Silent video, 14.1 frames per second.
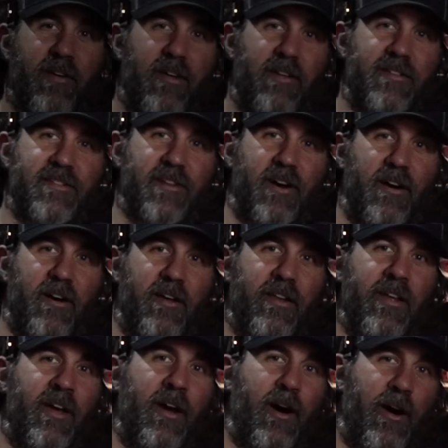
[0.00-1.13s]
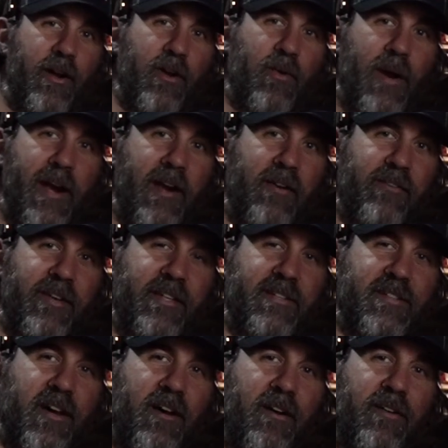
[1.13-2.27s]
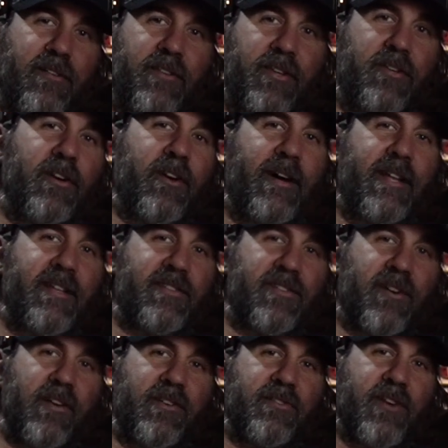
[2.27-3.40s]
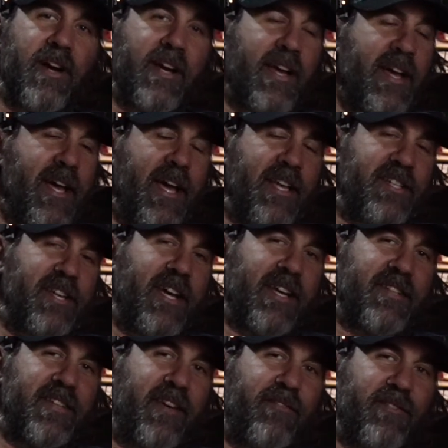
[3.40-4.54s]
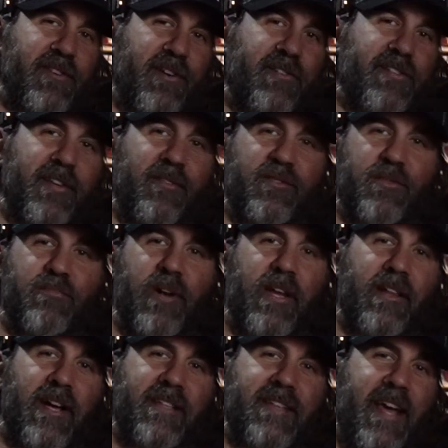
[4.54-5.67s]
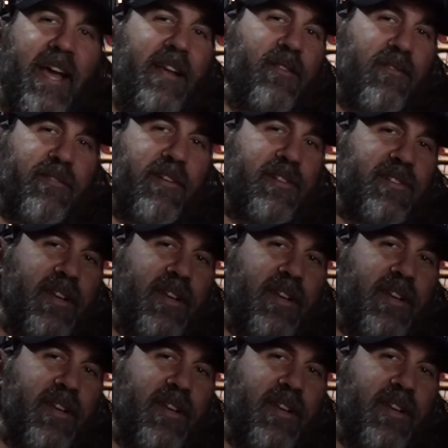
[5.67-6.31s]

it all installed, all your wiring reinstalled, you can go ahead and start your truck and check to see if your turn signals, your brake lights, and your reverse